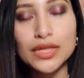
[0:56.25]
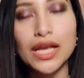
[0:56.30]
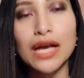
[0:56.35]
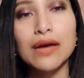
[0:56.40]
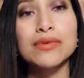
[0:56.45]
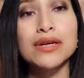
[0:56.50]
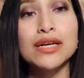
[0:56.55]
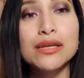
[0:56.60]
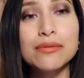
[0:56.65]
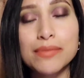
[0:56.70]

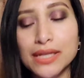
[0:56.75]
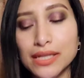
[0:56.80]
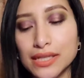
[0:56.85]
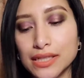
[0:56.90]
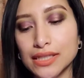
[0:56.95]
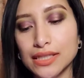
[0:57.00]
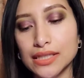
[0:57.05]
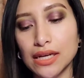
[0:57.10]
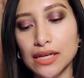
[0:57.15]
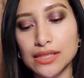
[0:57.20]
I'm gonna be
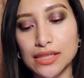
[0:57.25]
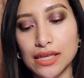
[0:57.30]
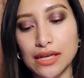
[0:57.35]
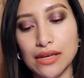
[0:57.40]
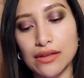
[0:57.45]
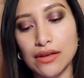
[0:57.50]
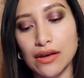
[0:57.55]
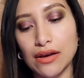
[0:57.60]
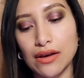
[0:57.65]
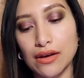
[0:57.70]

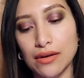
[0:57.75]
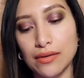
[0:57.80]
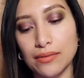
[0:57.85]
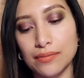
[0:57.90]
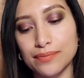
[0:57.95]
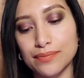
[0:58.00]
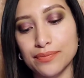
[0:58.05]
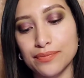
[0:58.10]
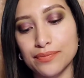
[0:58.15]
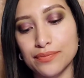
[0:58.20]
discussing
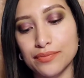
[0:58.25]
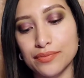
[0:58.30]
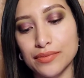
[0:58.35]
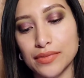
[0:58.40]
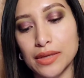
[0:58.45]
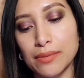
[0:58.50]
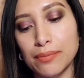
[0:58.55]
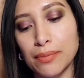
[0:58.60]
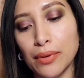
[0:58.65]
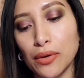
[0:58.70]

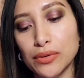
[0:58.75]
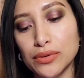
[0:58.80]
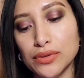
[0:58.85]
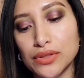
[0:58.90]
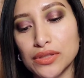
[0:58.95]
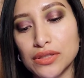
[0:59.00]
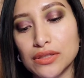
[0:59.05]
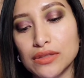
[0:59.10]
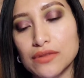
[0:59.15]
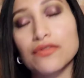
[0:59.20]
the
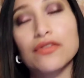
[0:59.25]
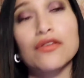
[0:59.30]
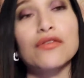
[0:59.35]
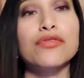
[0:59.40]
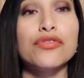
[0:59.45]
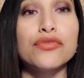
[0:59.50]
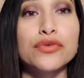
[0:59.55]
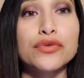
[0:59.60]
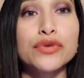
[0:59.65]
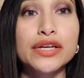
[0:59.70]
posts from
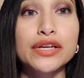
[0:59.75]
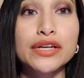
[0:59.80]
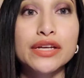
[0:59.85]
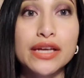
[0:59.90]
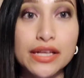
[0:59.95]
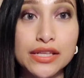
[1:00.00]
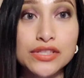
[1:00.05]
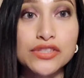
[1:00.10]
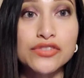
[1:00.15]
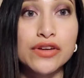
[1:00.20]
3
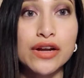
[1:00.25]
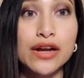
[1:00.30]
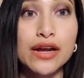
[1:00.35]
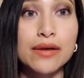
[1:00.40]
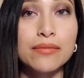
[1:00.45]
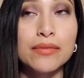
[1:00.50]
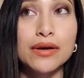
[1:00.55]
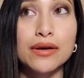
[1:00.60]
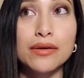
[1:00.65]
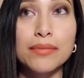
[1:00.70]

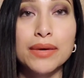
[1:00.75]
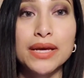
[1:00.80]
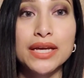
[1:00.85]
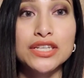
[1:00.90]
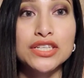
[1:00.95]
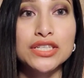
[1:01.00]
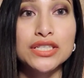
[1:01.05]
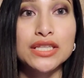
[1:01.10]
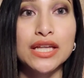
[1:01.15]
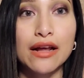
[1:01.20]
Instagram
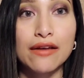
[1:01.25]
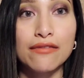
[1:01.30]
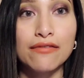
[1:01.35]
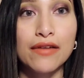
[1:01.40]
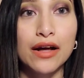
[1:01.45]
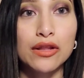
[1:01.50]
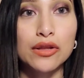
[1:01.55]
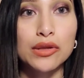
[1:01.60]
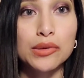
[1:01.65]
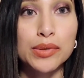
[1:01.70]
pages that I
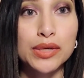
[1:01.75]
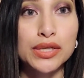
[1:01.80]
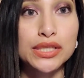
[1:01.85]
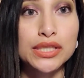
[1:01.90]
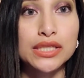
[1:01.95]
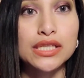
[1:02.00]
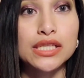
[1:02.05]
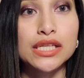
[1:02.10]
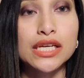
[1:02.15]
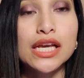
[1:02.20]
follow
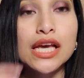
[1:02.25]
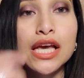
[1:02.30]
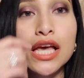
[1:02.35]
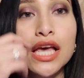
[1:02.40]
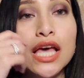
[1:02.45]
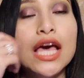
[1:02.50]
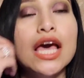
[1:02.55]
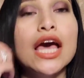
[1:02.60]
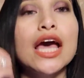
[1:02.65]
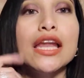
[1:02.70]
personally,
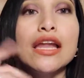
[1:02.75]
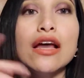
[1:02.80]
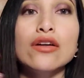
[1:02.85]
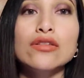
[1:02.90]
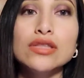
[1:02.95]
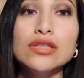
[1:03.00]
and I'll